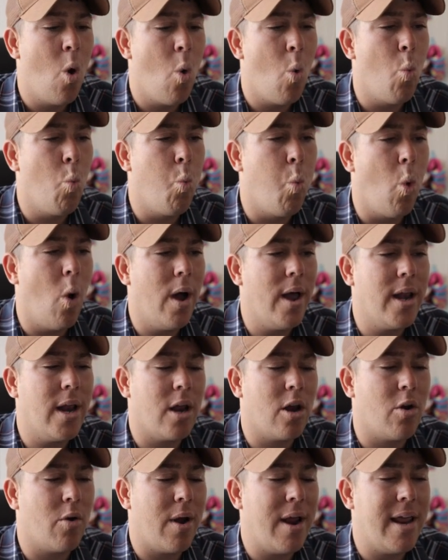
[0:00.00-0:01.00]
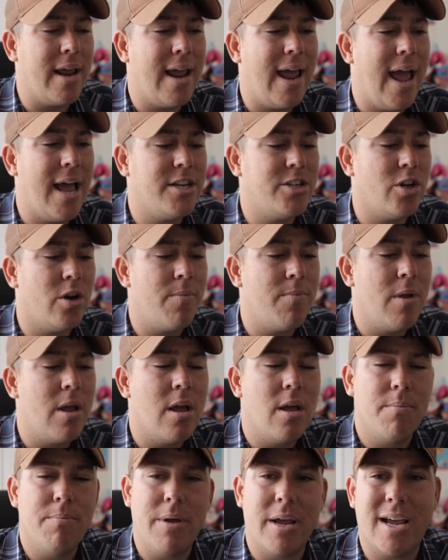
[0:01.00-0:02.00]
1 Great Catcher,
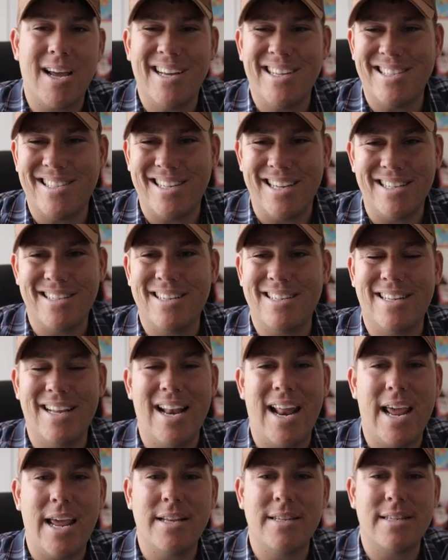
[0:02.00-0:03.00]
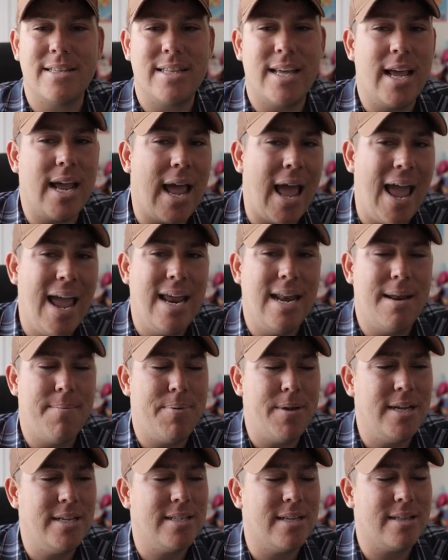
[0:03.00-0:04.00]
because Dedenne is a thing,
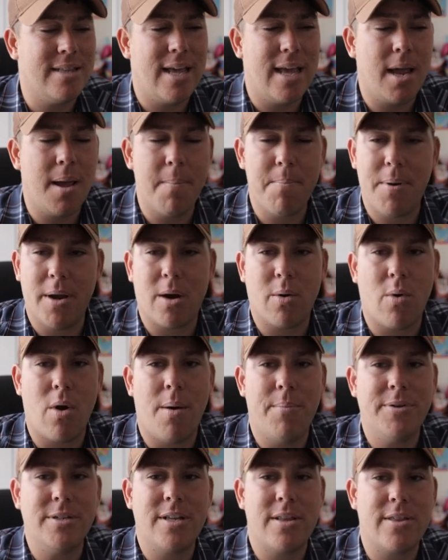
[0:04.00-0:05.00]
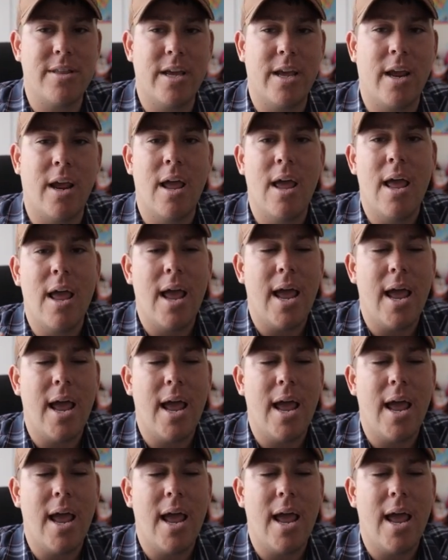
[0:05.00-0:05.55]
ADP is a thing, Pickorama is a thing,